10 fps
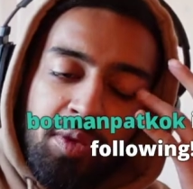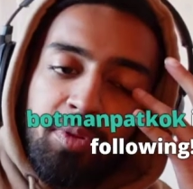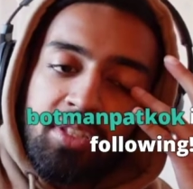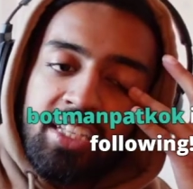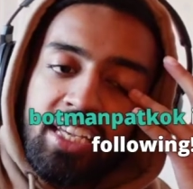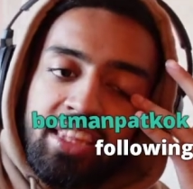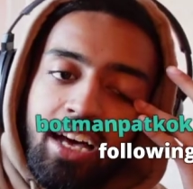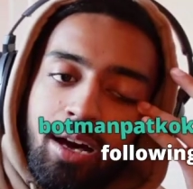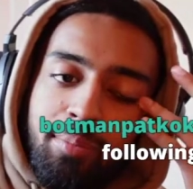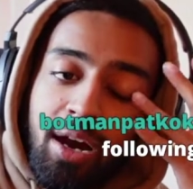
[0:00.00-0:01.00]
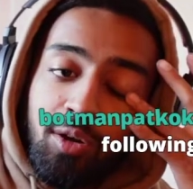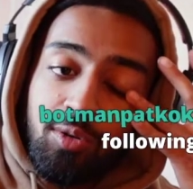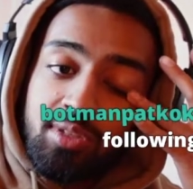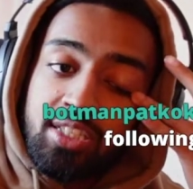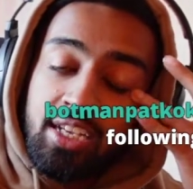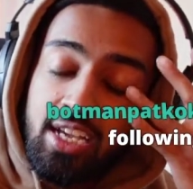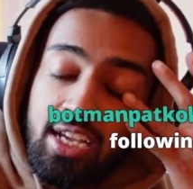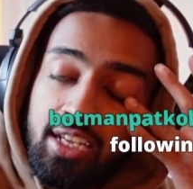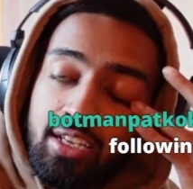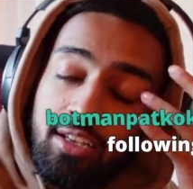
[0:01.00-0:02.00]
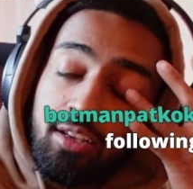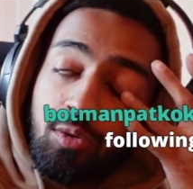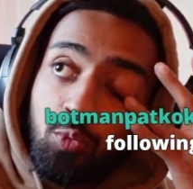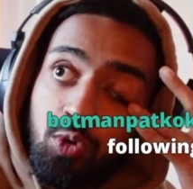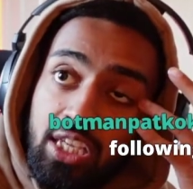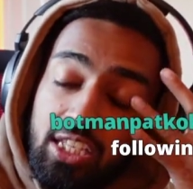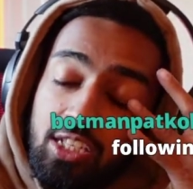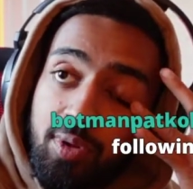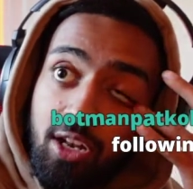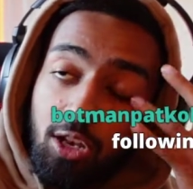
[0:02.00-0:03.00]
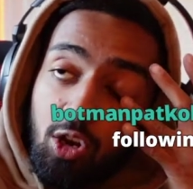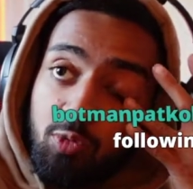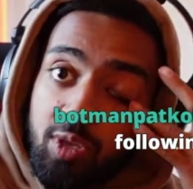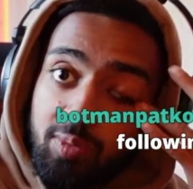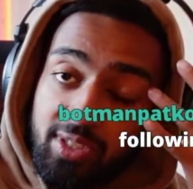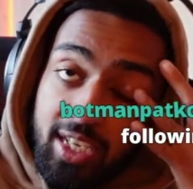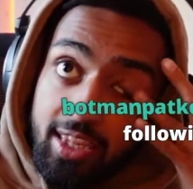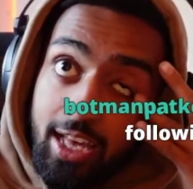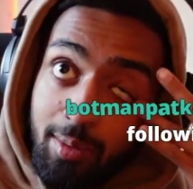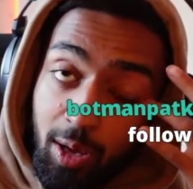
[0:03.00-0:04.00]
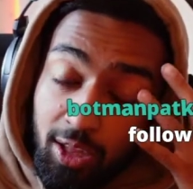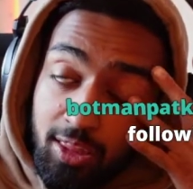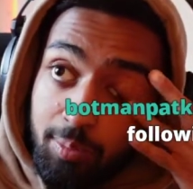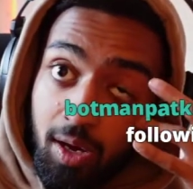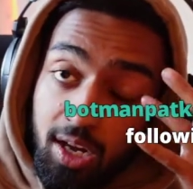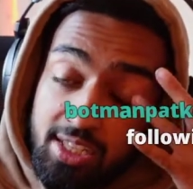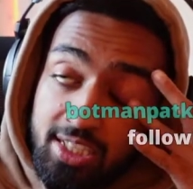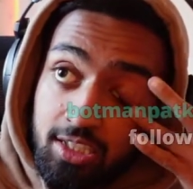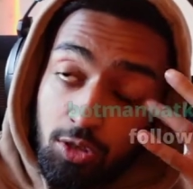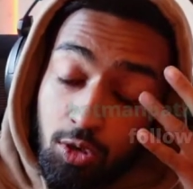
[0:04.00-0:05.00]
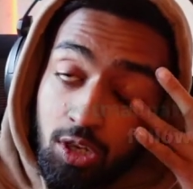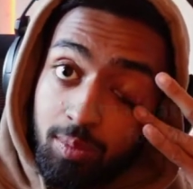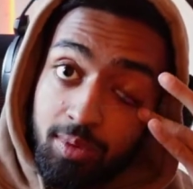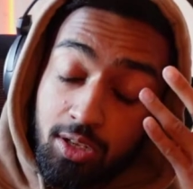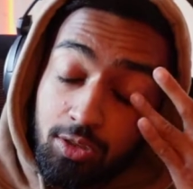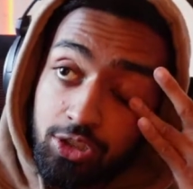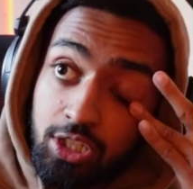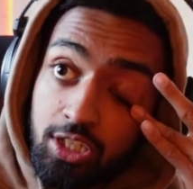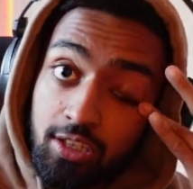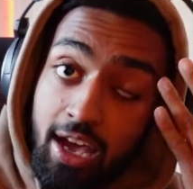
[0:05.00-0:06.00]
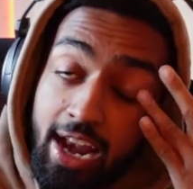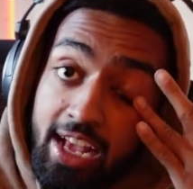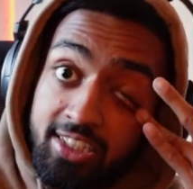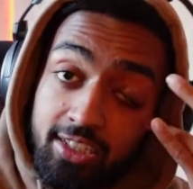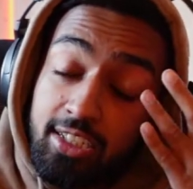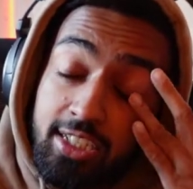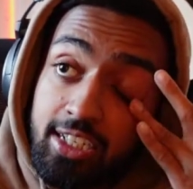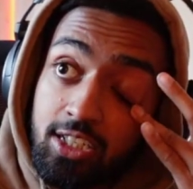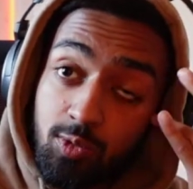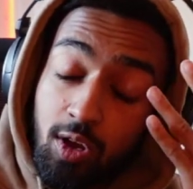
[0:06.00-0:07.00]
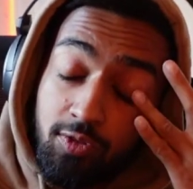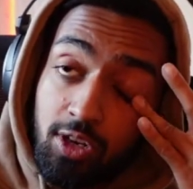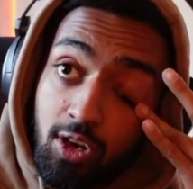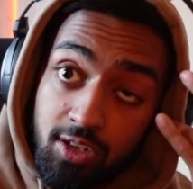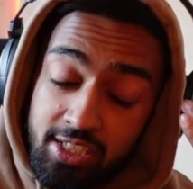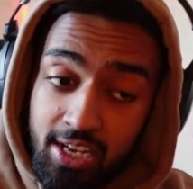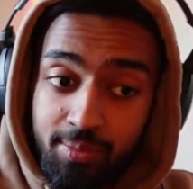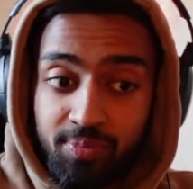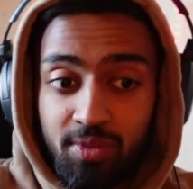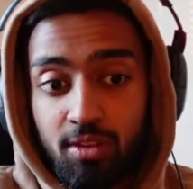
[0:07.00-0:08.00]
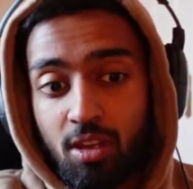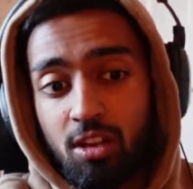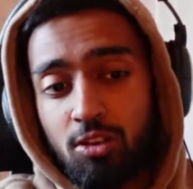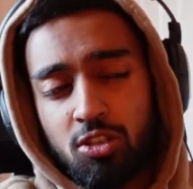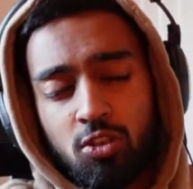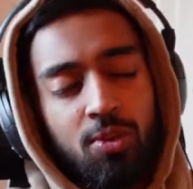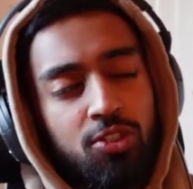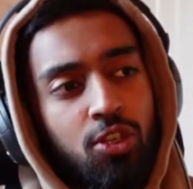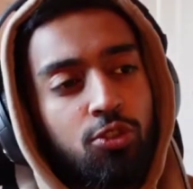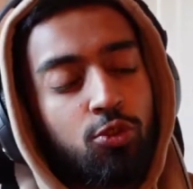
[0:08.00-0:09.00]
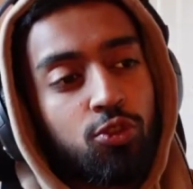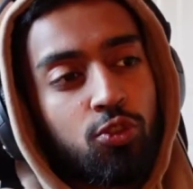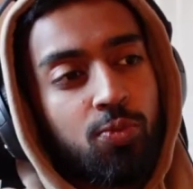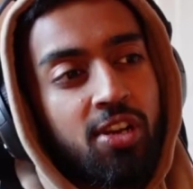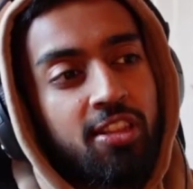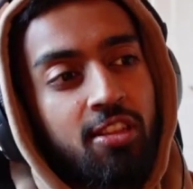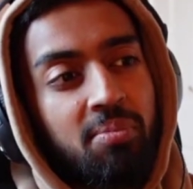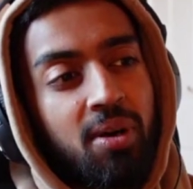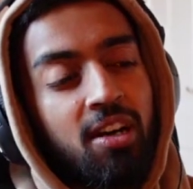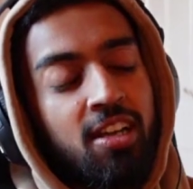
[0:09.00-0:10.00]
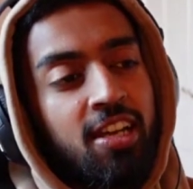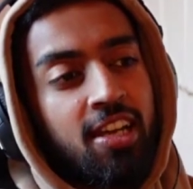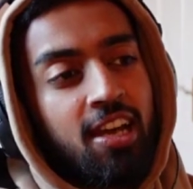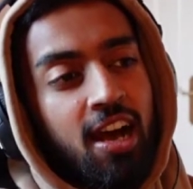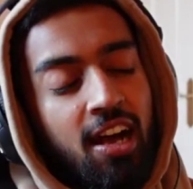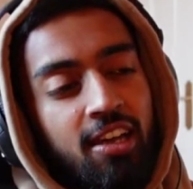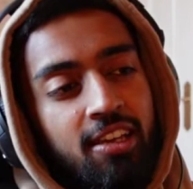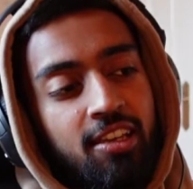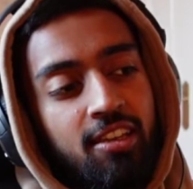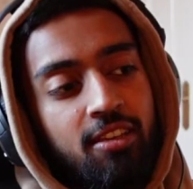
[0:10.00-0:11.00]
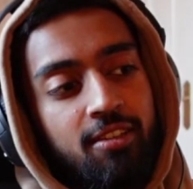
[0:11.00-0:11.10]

people say that about weed, but a lot of people say that about like the party and the hookup culture. And I certainly did as well for a long time. Not so much on YouTube or anything, but I